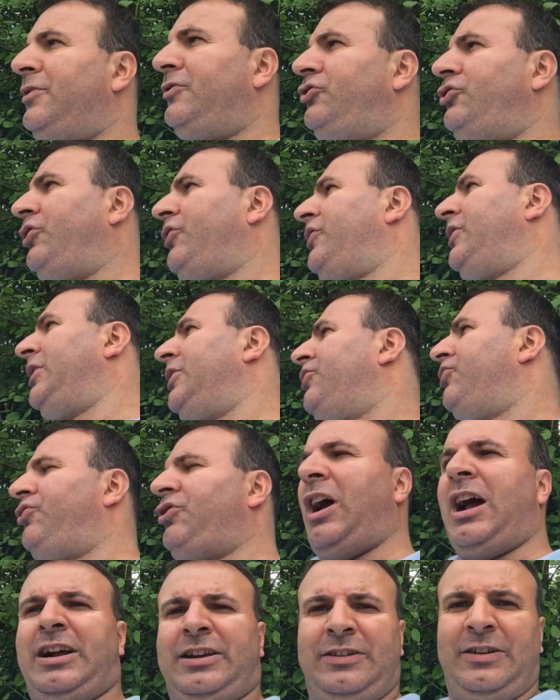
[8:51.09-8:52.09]
just like
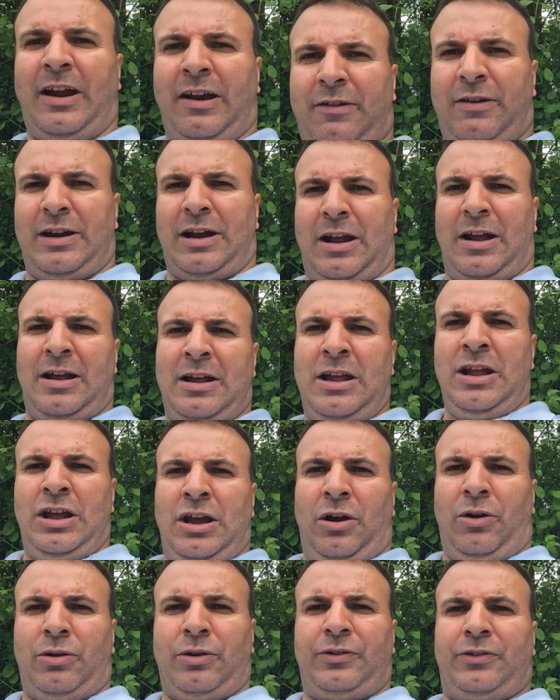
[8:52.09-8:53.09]
Jacques Derrida,
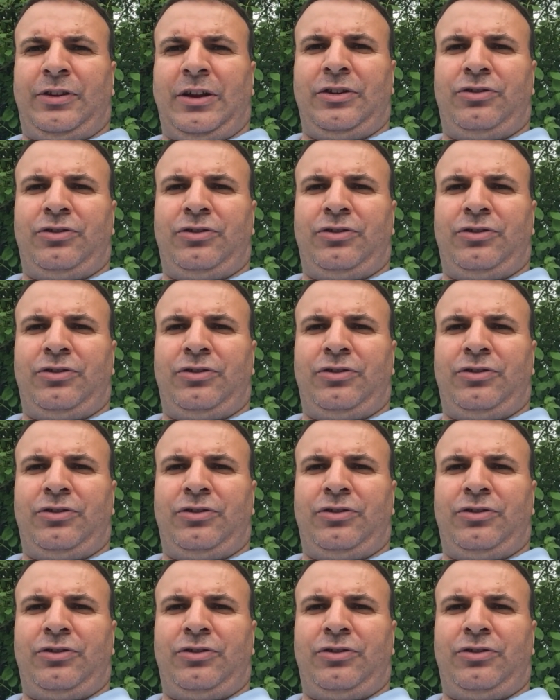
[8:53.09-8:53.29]
or